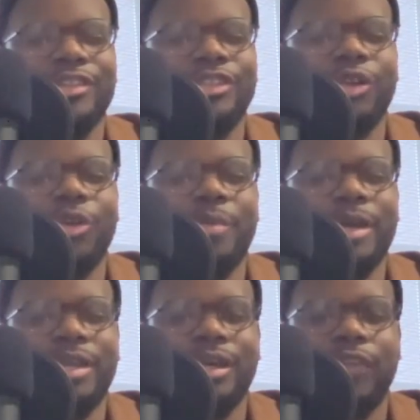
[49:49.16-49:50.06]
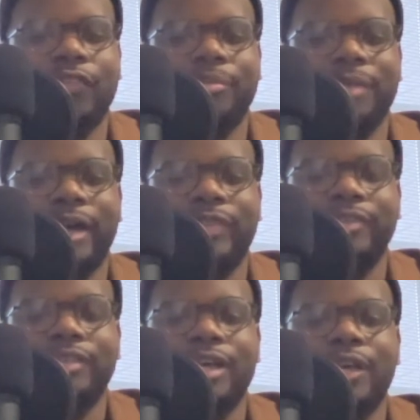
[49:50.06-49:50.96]
so many of them. Like
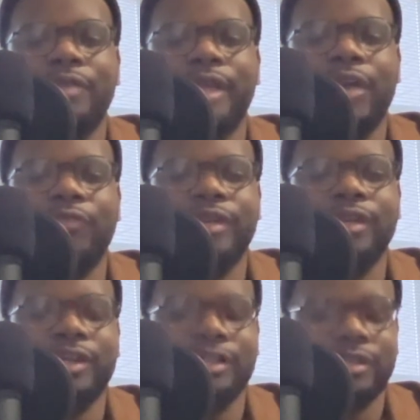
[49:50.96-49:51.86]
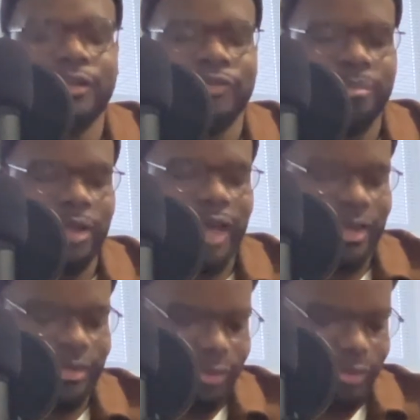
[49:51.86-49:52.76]
that's every inch of the
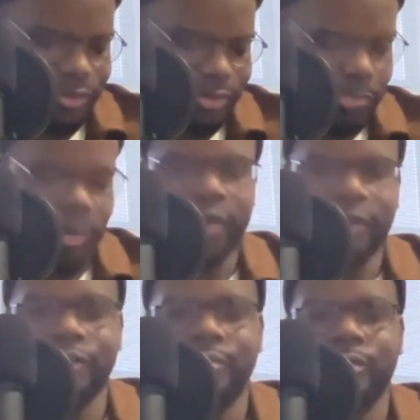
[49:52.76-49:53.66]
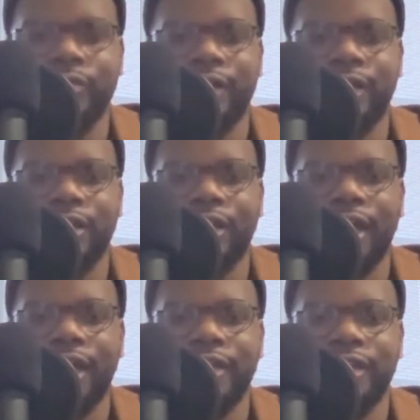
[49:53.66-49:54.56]
blackness is spared with like a
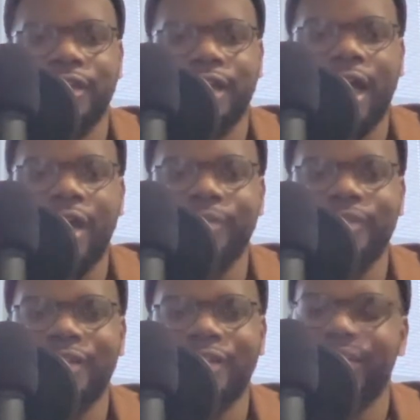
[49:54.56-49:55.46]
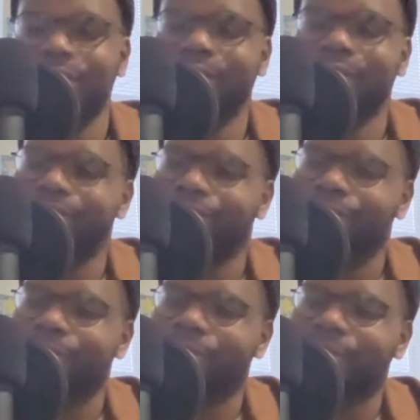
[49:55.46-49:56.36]
light. How is that like
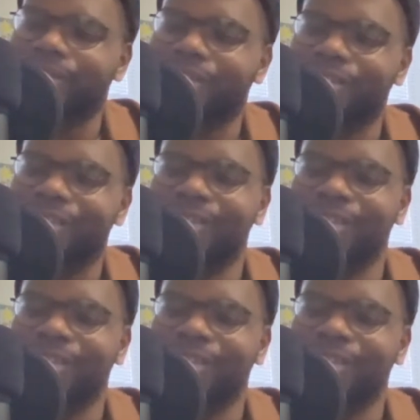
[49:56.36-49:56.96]
really?